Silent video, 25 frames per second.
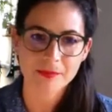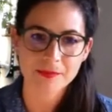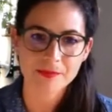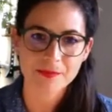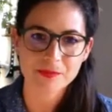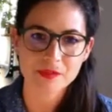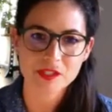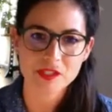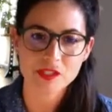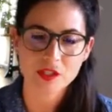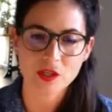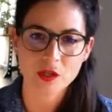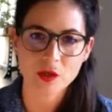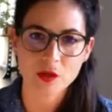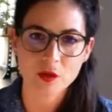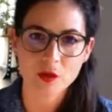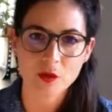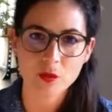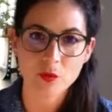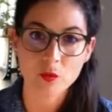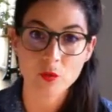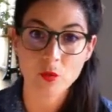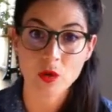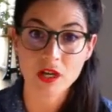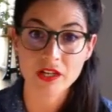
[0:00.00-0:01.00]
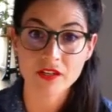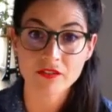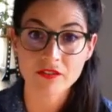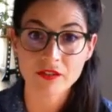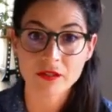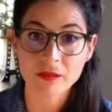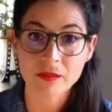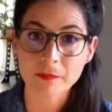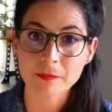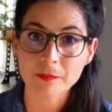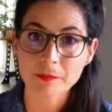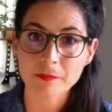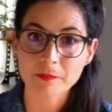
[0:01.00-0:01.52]
So one of
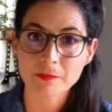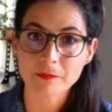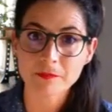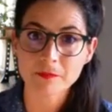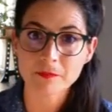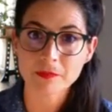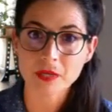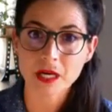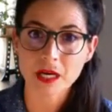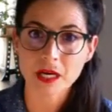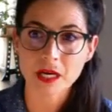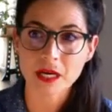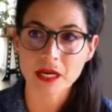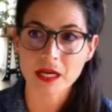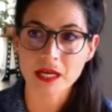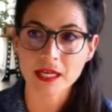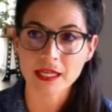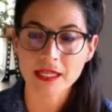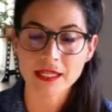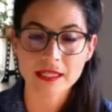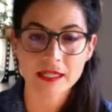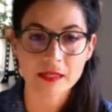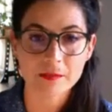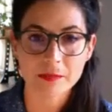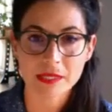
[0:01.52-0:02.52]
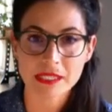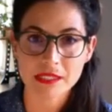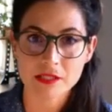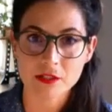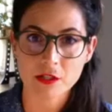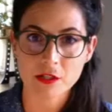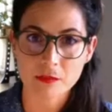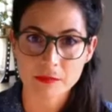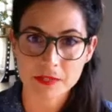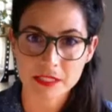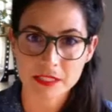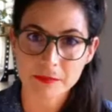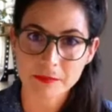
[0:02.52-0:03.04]
them, income has
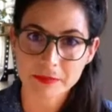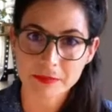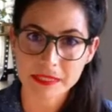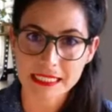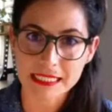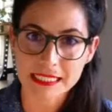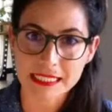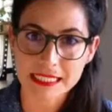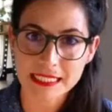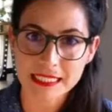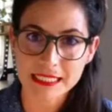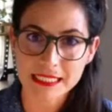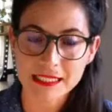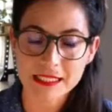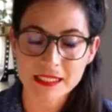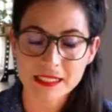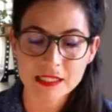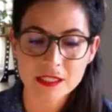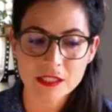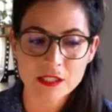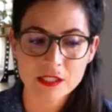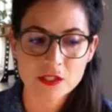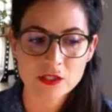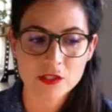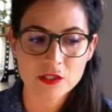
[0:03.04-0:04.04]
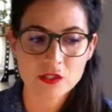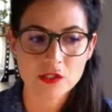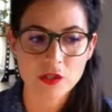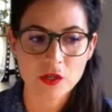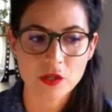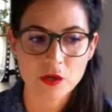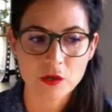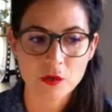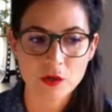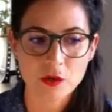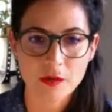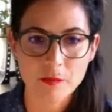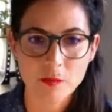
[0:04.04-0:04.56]
stopped completely. So
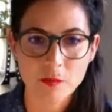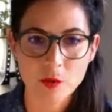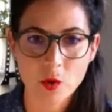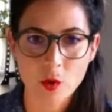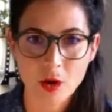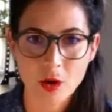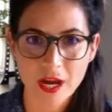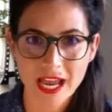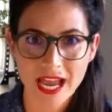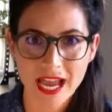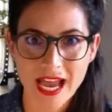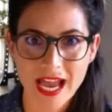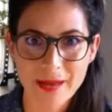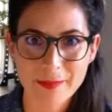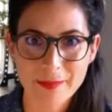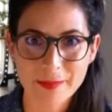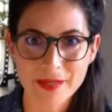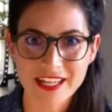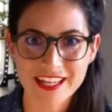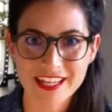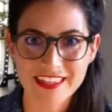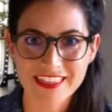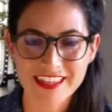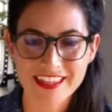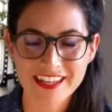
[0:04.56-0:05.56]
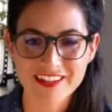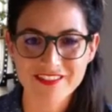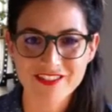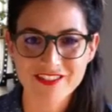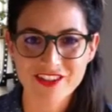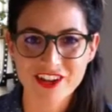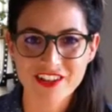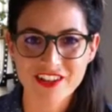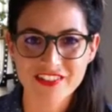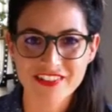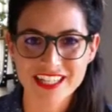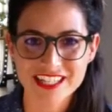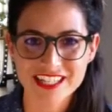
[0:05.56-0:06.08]
I'm quite happy that I've
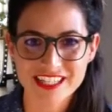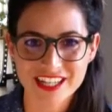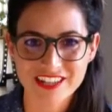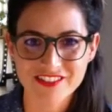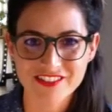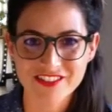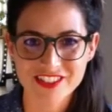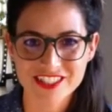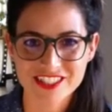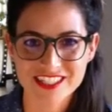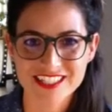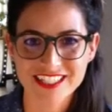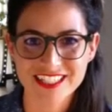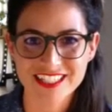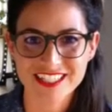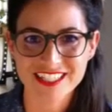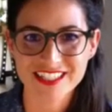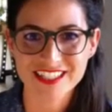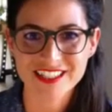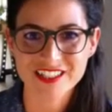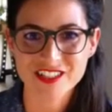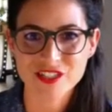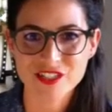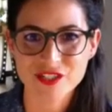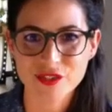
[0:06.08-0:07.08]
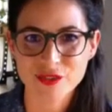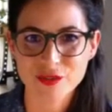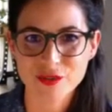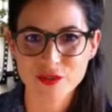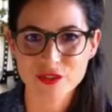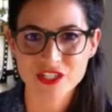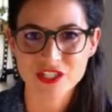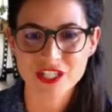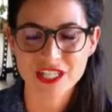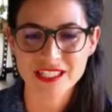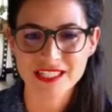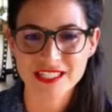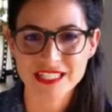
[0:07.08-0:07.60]
got that diversity to
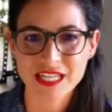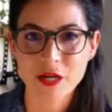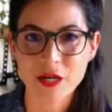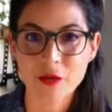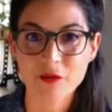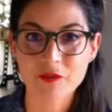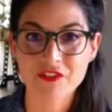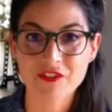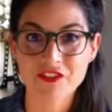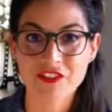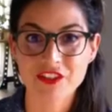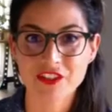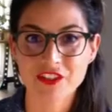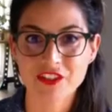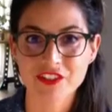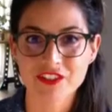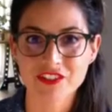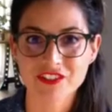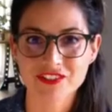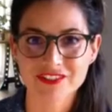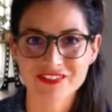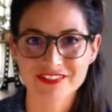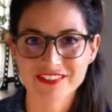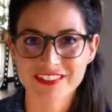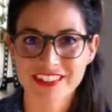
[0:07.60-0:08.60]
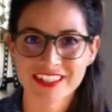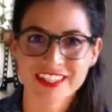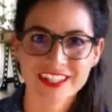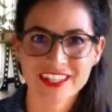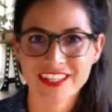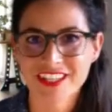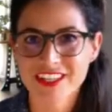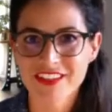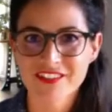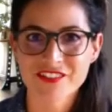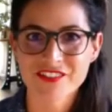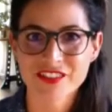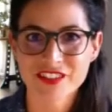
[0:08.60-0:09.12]
just help fill
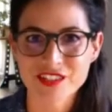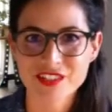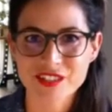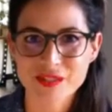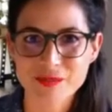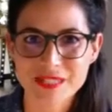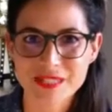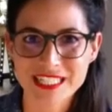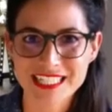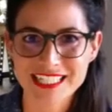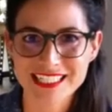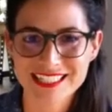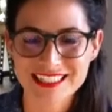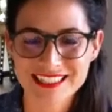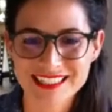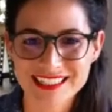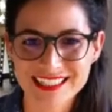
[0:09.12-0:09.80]
some needs.